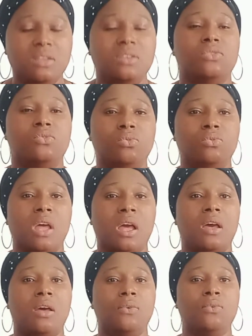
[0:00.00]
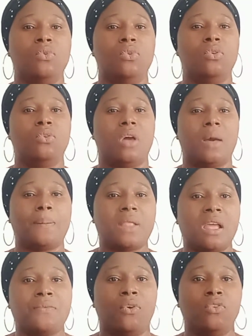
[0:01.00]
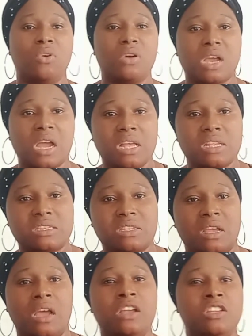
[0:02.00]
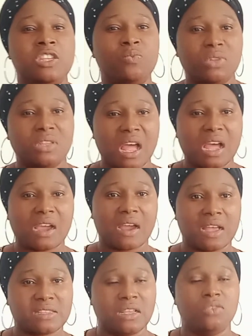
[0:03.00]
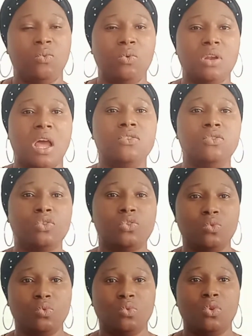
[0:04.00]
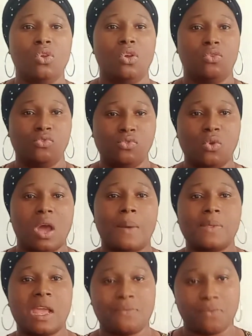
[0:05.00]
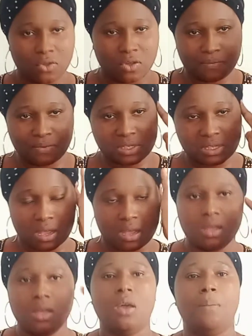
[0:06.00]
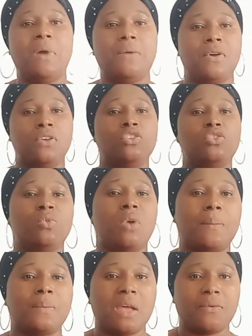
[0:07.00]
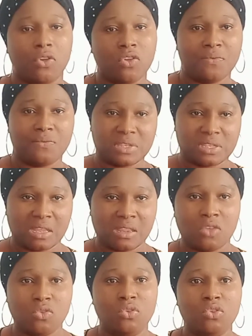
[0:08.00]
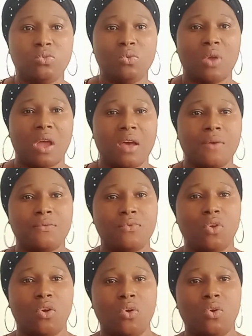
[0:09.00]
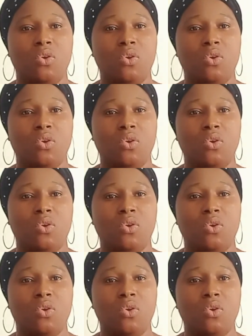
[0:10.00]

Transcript: to now apply for your CAS, and it is with that CAS that you will now use to apply for your visa. But for you to apply for your visa now, you need to have your